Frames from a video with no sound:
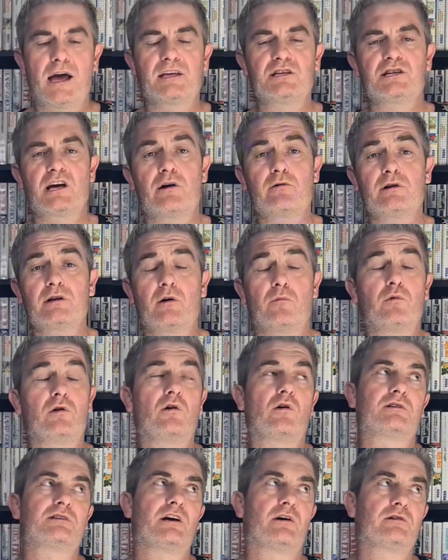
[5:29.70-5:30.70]
a charity, well,
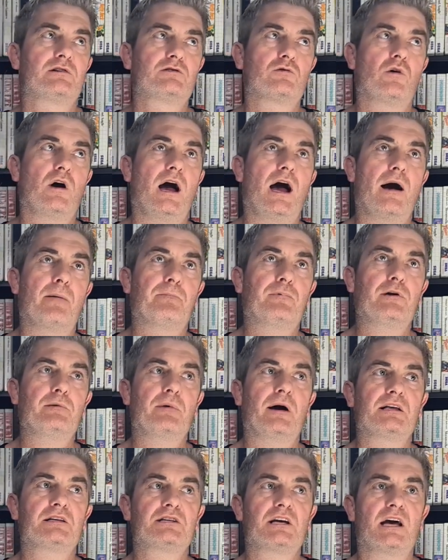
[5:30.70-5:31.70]
not charity store,
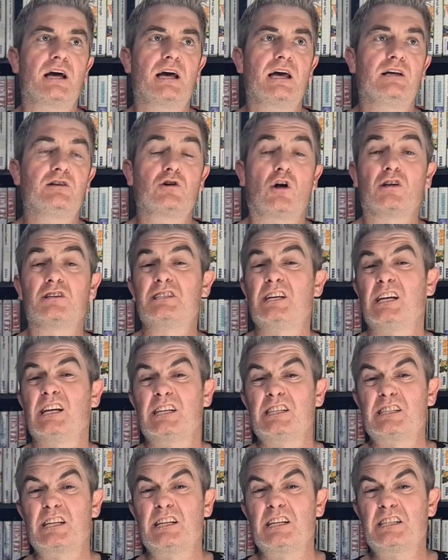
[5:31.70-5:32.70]
pretty much a dollar
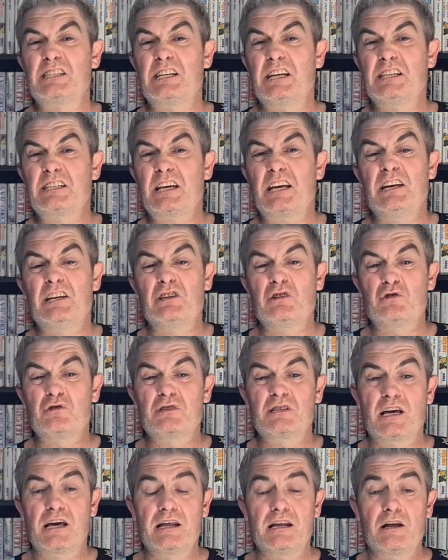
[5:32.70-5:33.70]
dealers in a sense
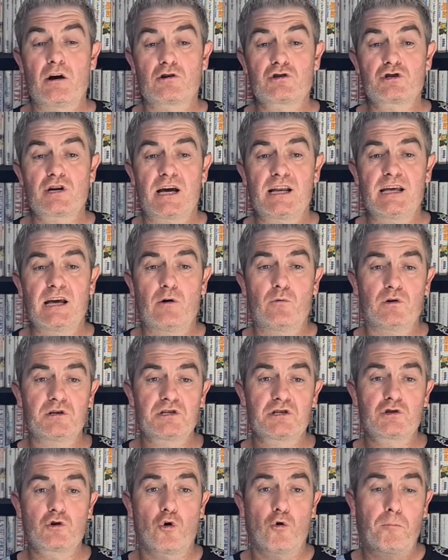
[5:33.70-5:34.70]
in Australia,
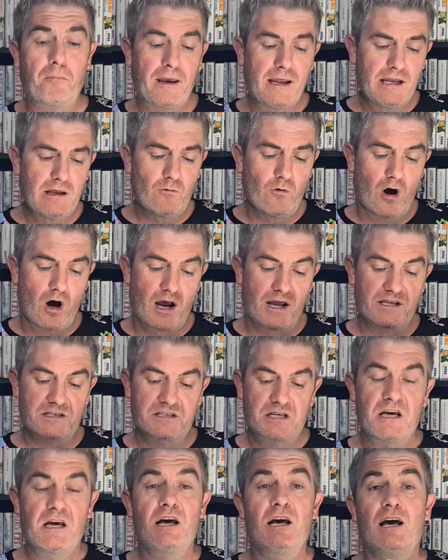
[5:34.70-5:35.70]
which is called
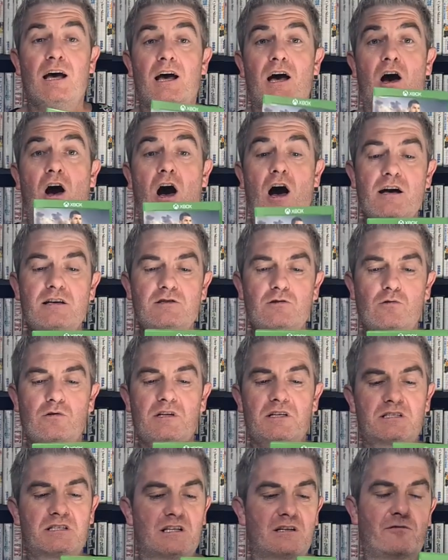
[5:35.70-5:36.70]
Pennywise. I saw
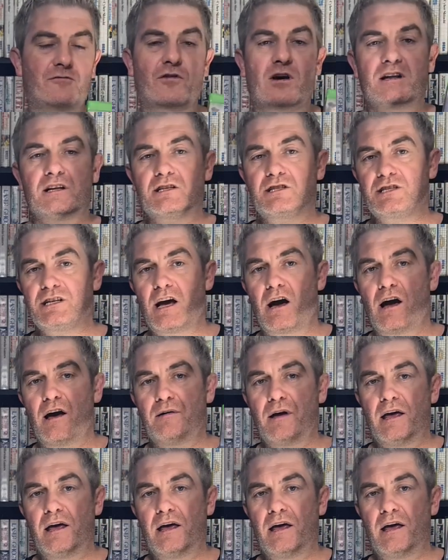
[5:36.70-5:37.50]
this in the front shout,